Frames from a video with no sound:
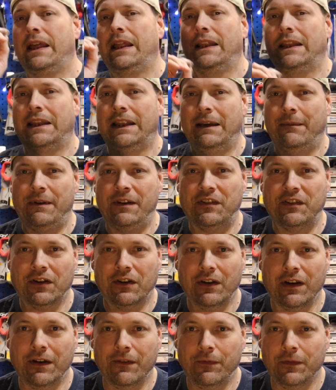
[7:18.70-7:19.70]
Let me
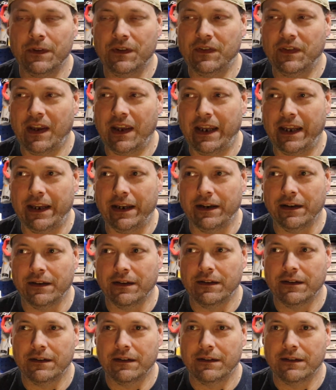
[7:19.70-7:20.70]
start off with saying
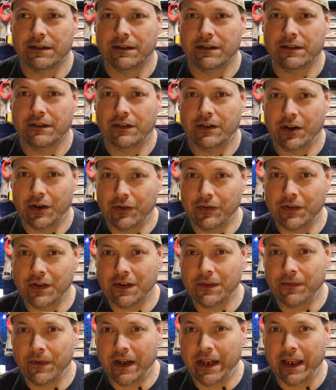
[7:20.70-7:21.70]

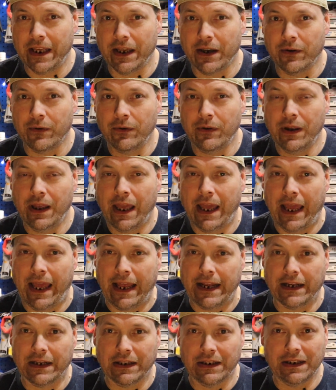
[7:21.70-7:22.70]
Tuesday's video
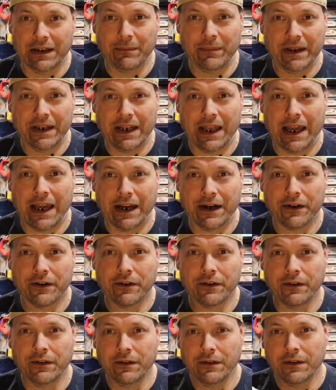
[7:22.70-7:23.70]
had a little bit
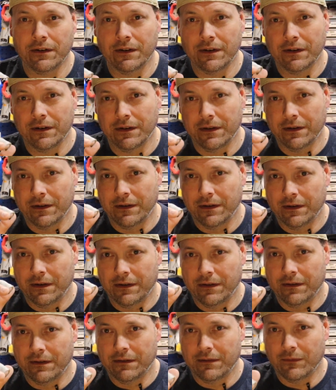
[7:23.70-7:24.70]
higher
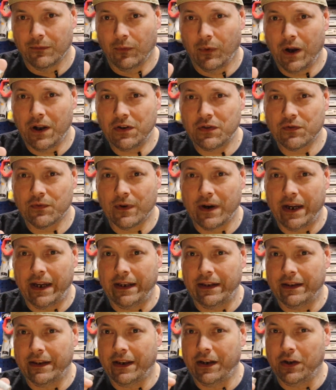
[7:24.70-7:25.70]
watch
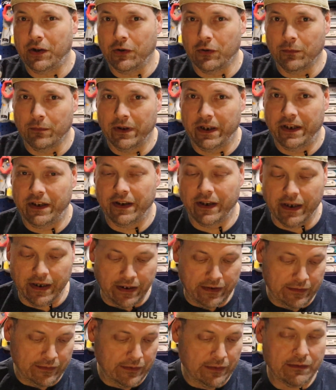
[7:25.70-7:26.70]
rate than it normally
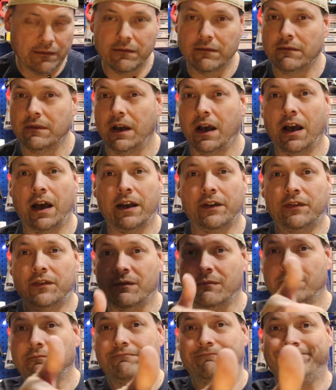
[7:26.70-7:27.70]
does.
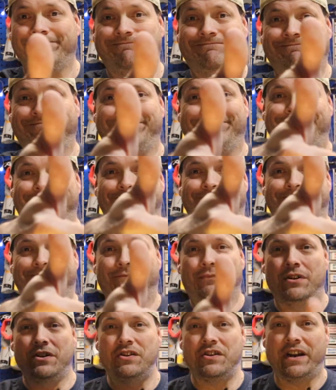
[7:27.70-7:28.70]
Awesome.
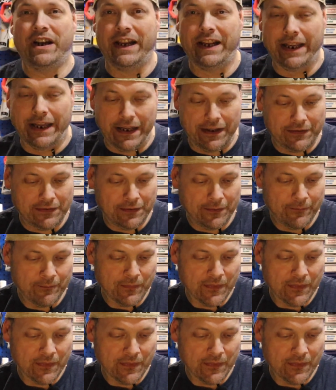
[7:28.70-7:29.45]
Appreciate it, guys.